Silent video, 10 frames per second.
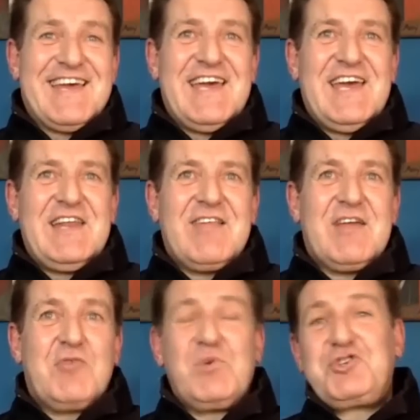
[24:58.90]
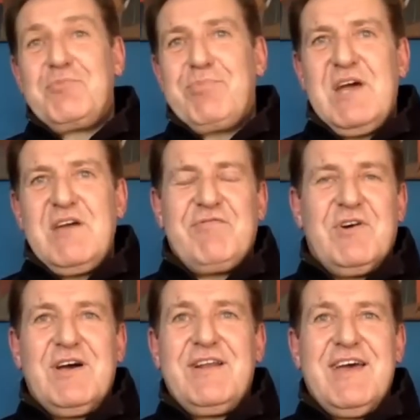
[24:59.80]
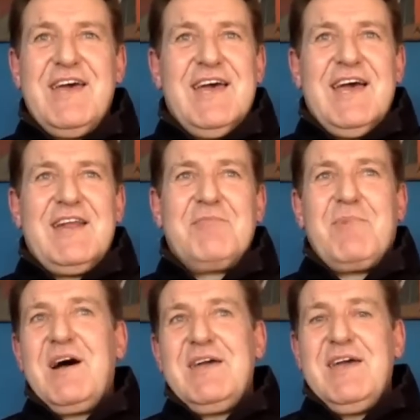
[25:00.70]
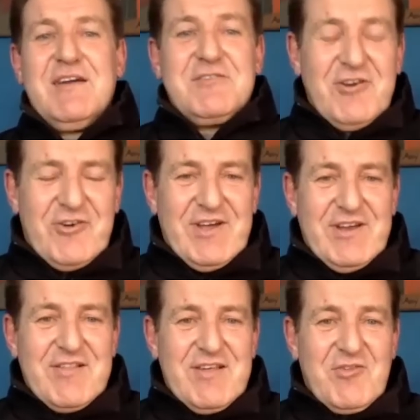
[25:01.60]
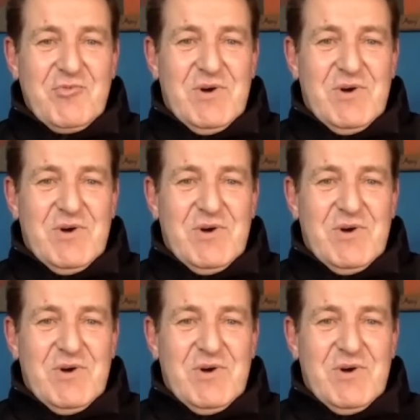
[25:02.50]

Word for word: there, and he said, Would you pray for her? And in my ignorance as